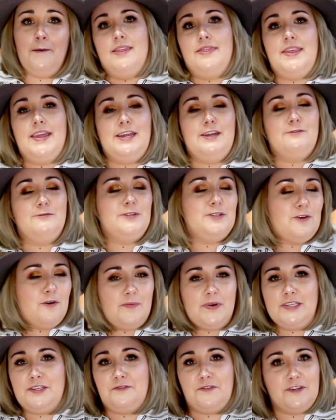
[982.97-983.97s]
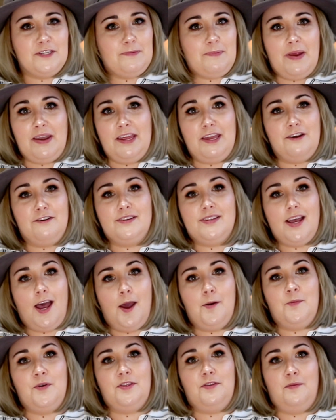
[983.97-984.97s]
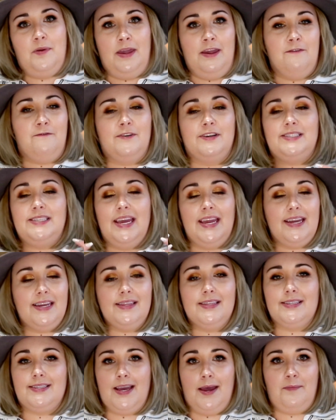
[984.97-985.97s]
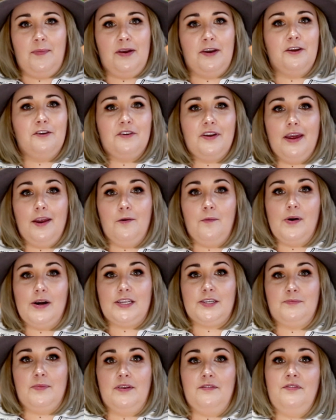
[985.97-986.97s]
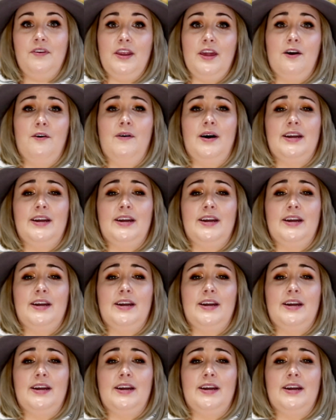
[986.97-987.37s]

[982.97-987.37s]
Thank you so much for spending your time with me, for taking the time out of your day to watch my video.